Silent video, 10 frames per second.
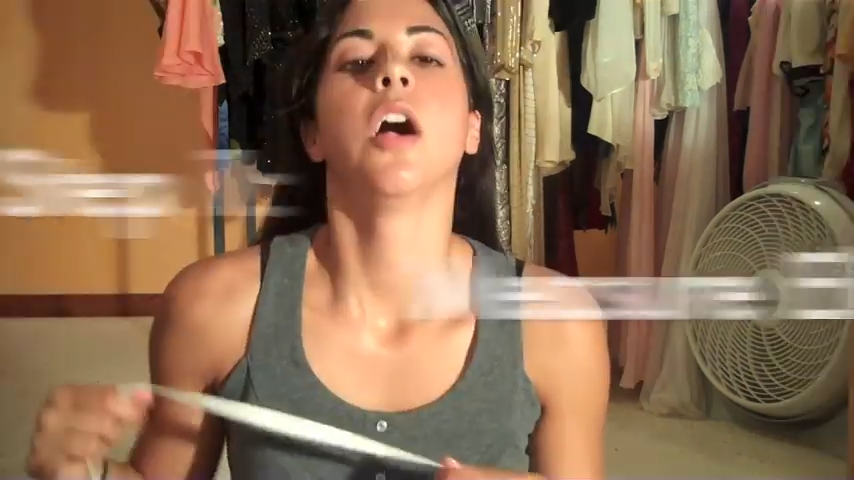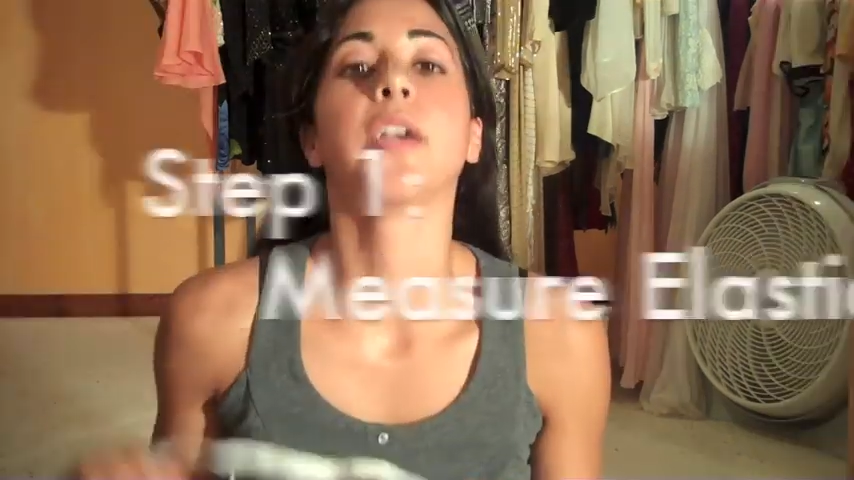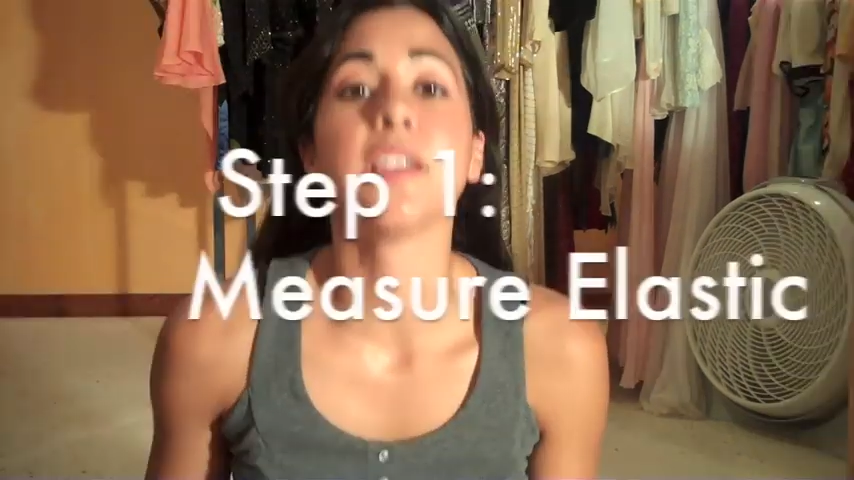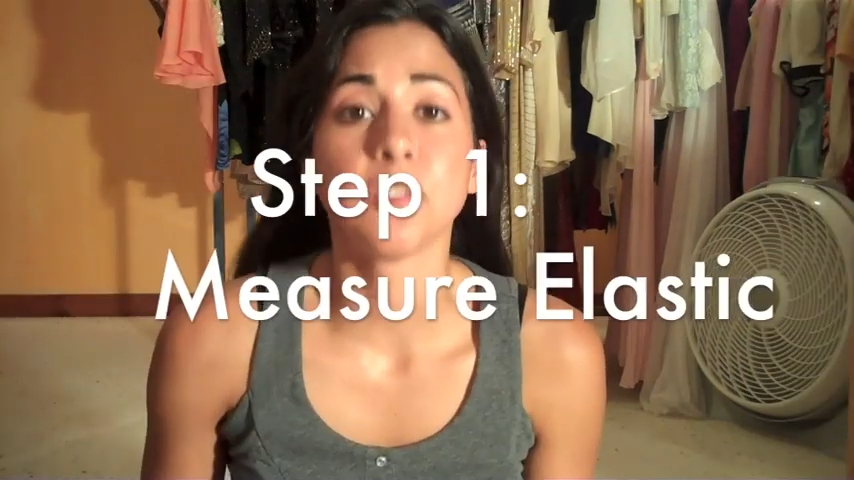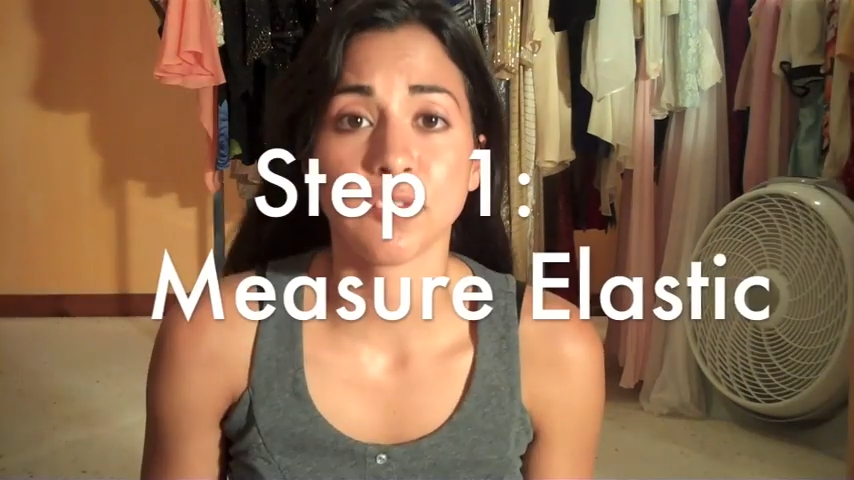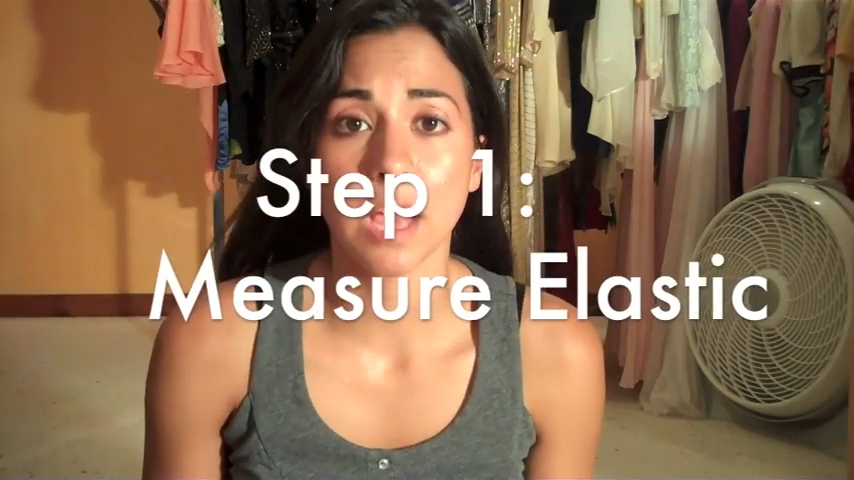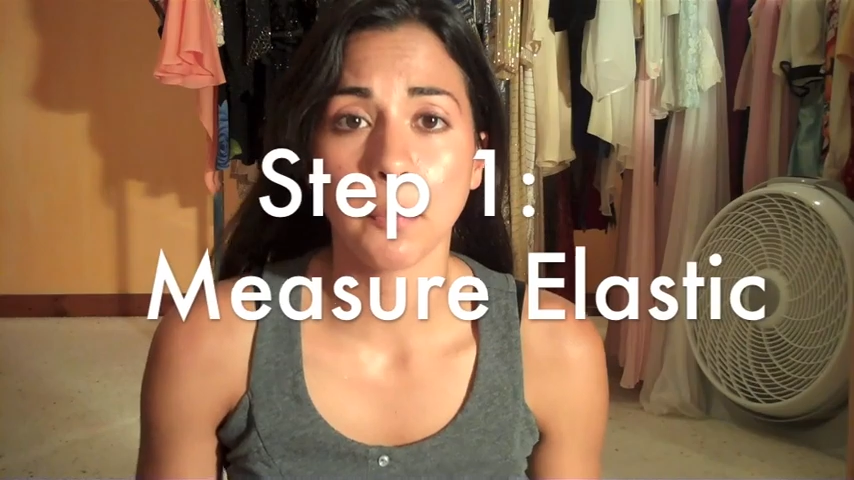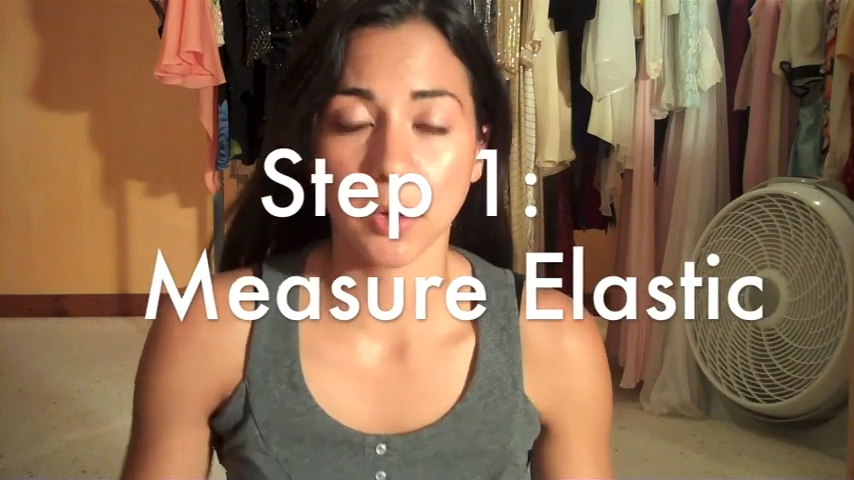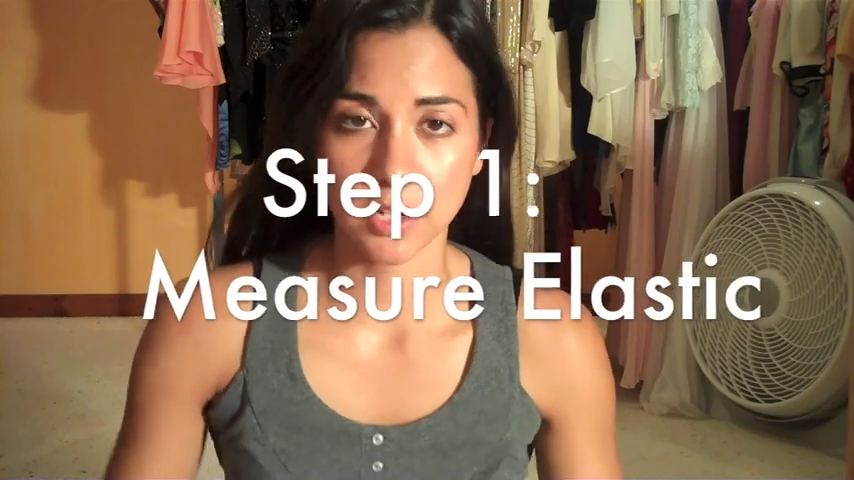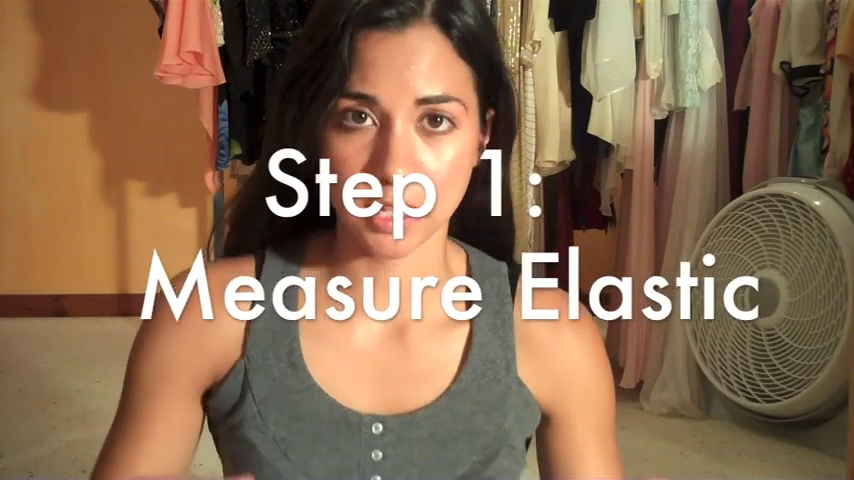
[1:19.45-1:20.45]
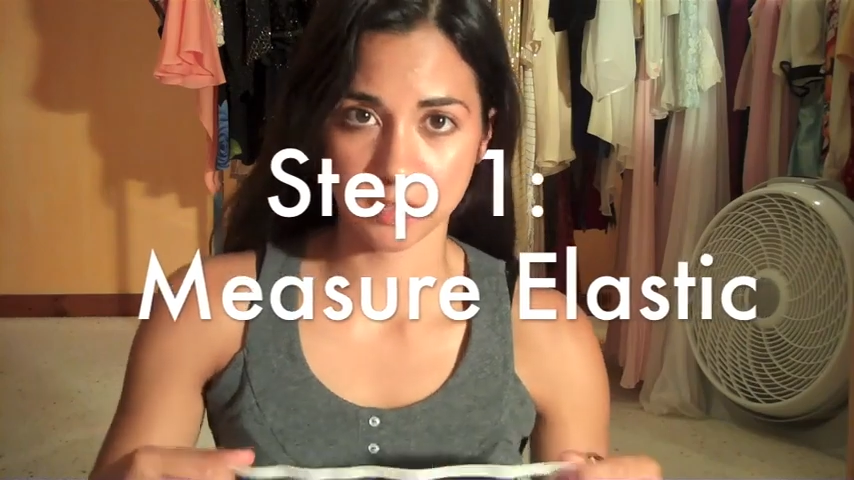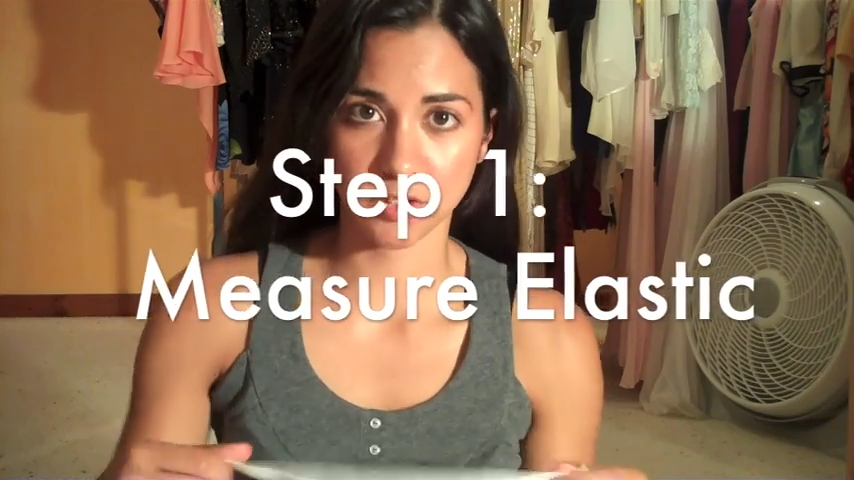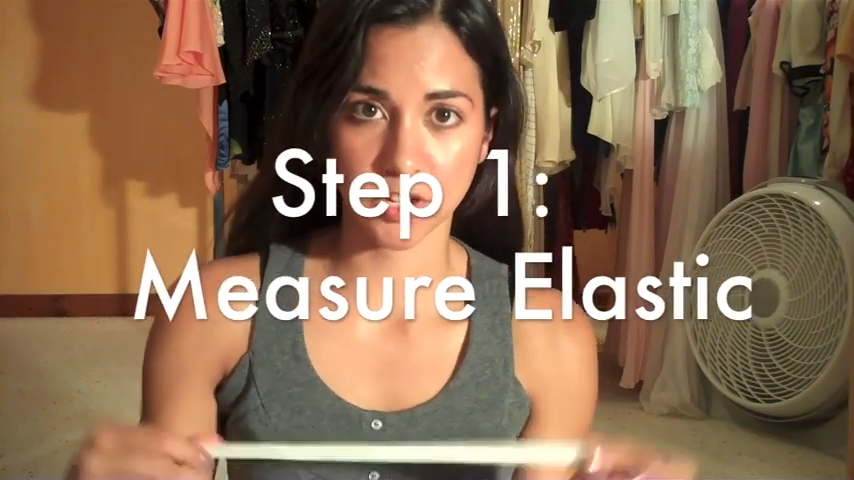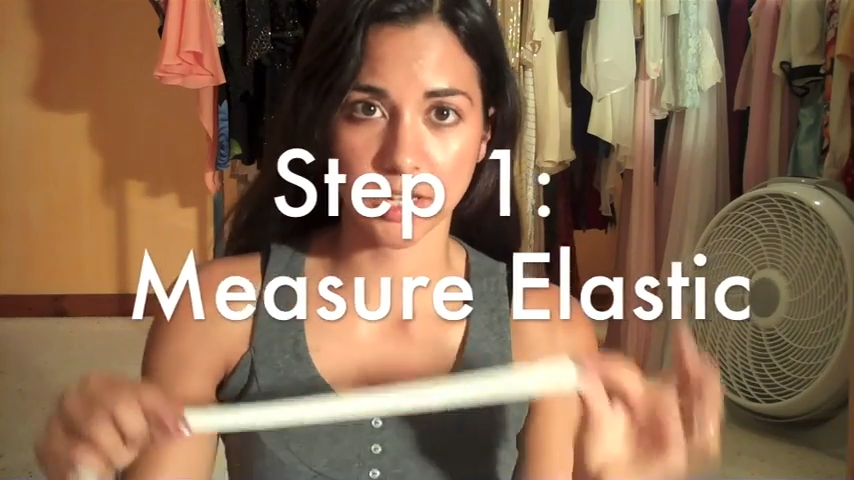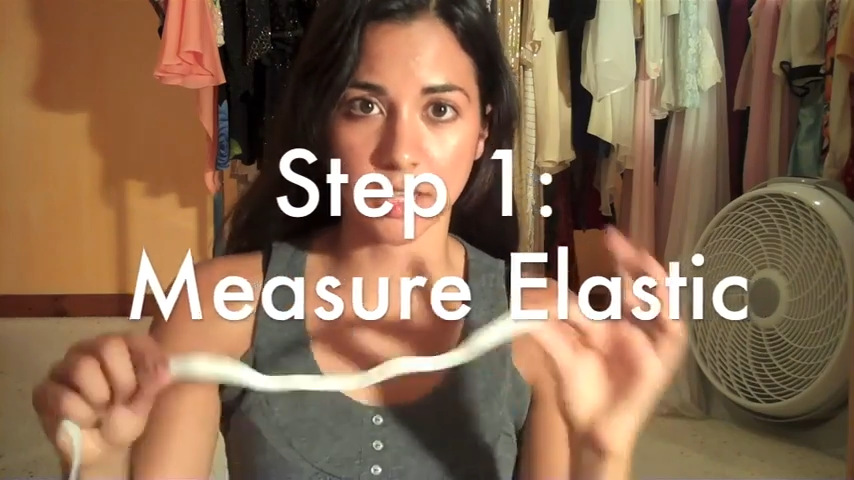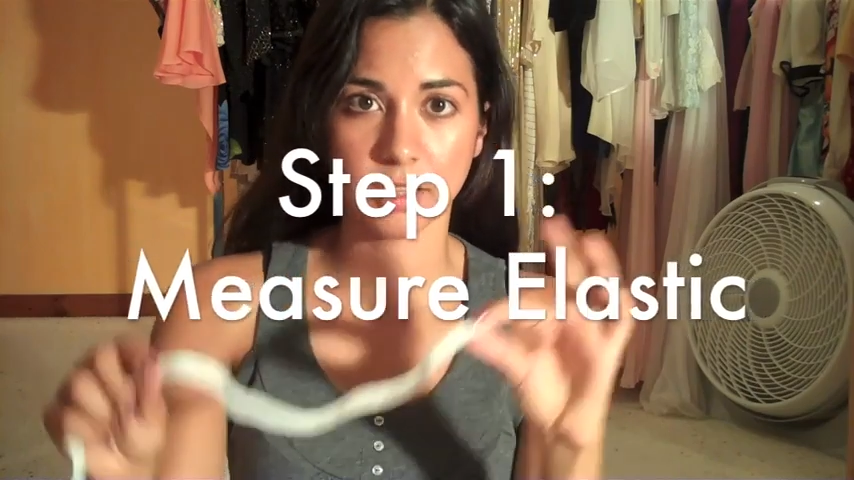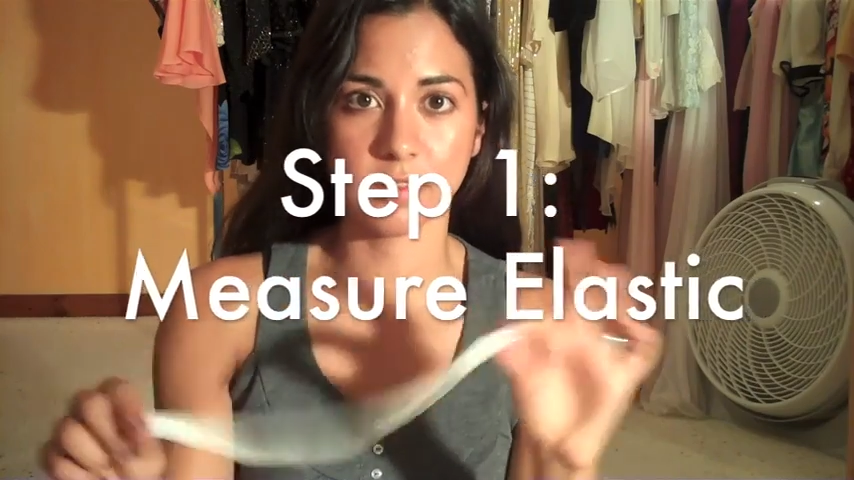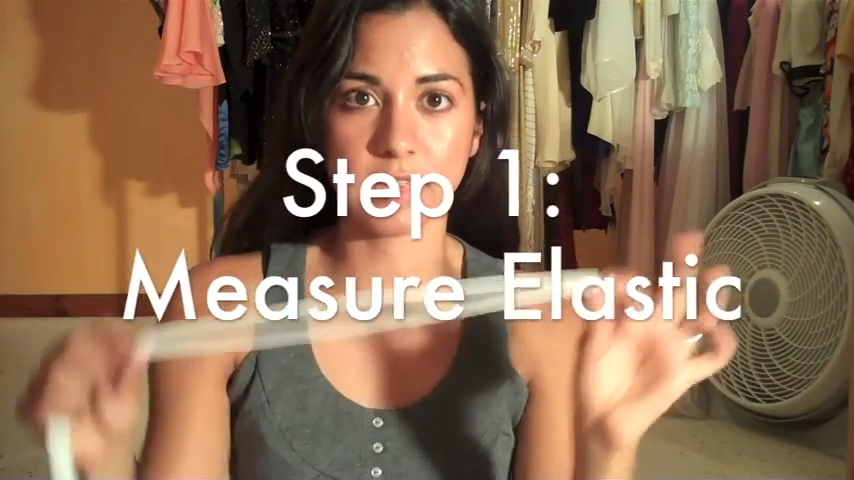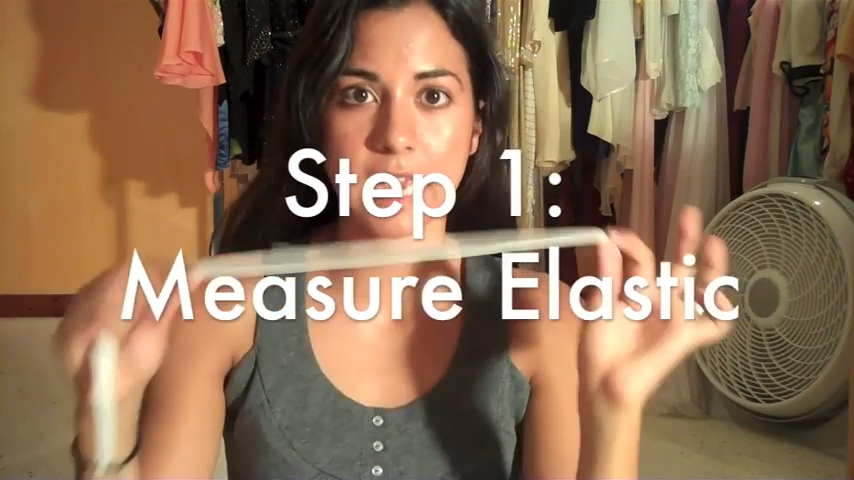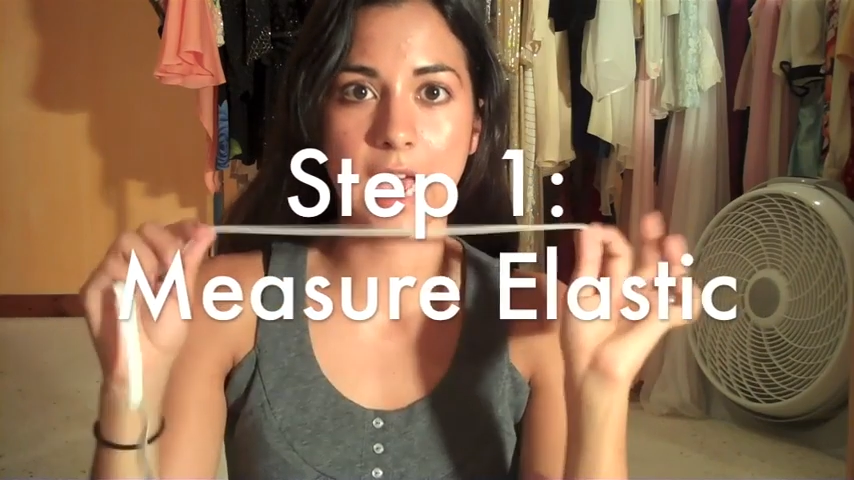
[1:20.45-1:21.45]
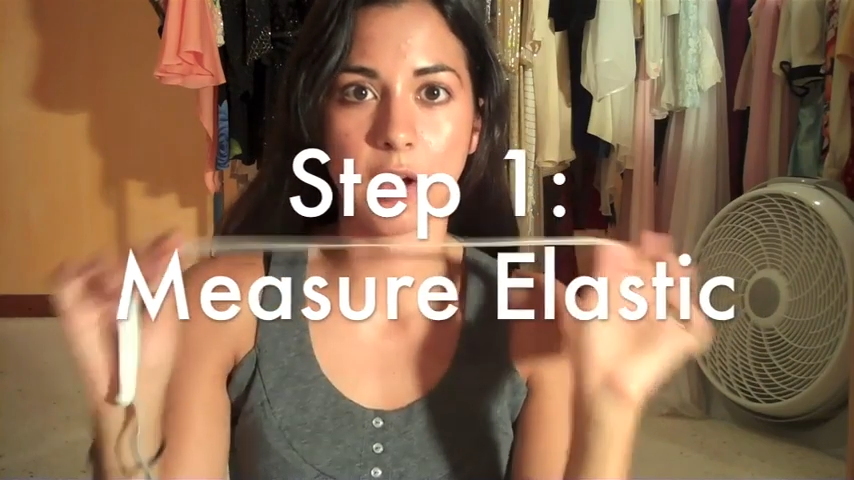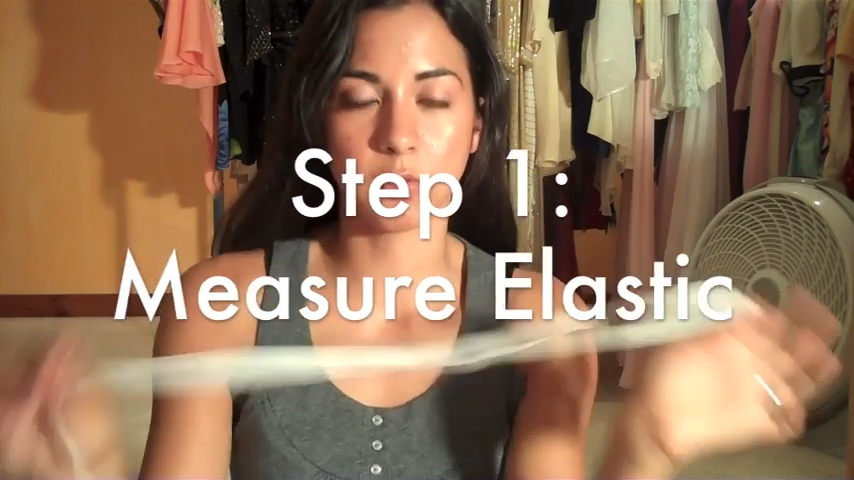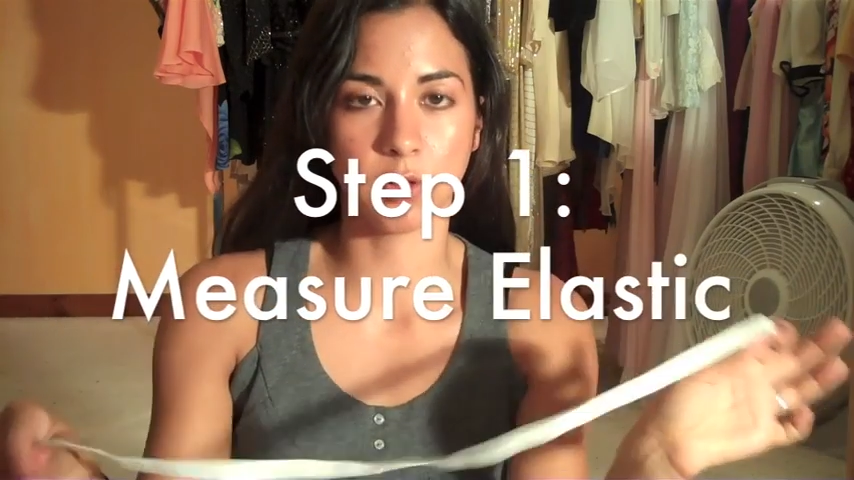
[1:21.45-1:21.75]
Okay, so step 1 is you're going to see how